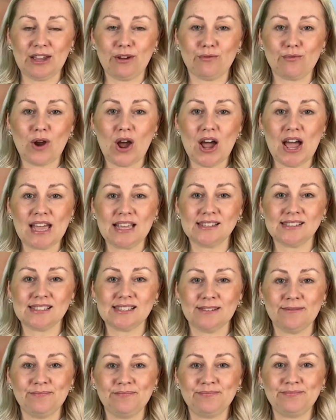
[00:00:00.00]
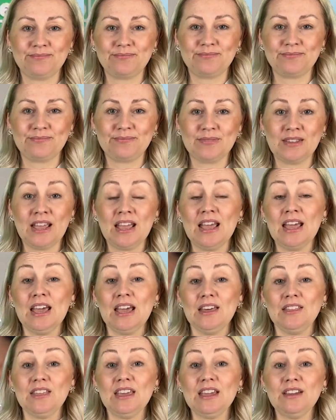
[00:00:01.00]
arise.
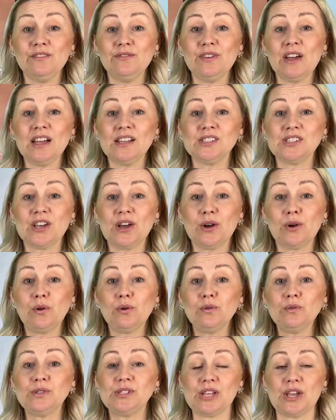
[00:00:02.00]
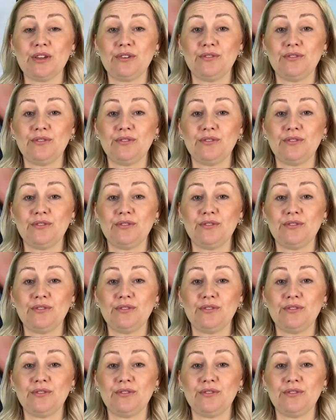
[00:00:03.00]
The inverter also